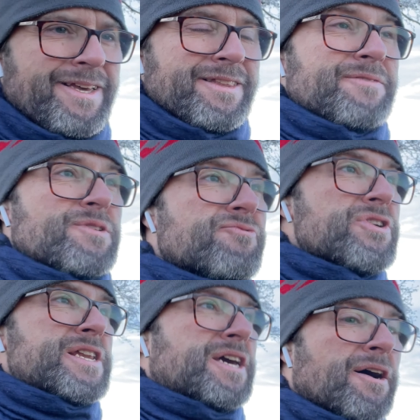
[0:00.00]
They've been
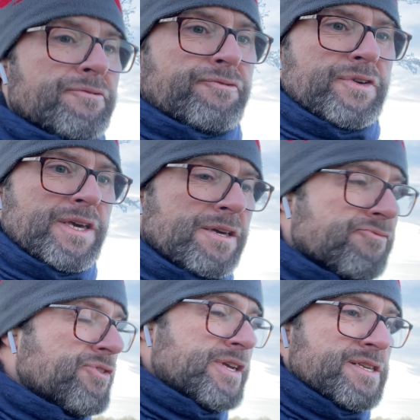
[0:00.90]
really comfy,
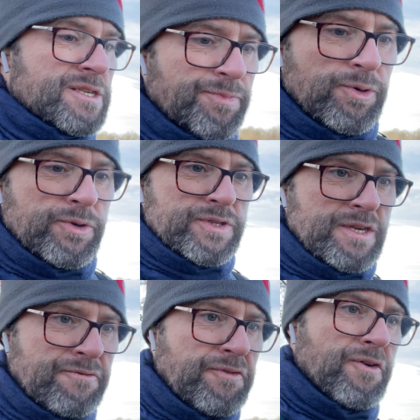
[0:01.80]
really
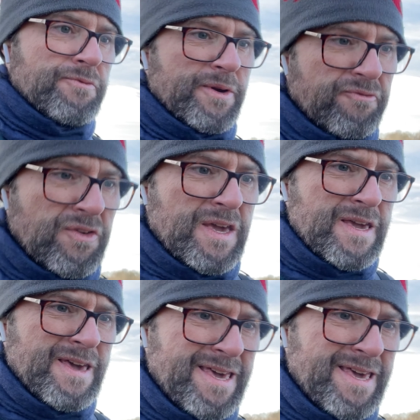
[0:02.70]
supportive of my feet.